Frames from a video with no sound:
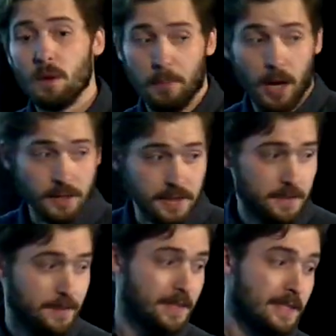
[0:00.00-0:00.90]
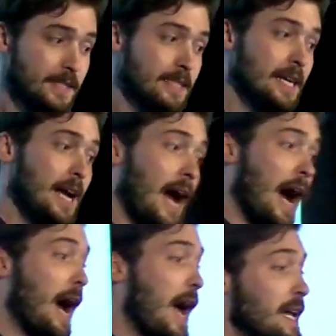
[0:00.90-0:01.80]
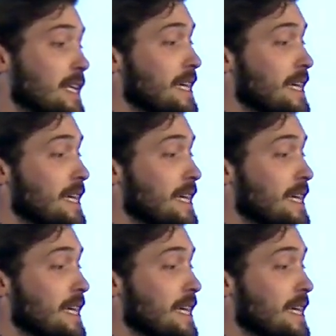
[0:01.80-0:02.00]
But uh,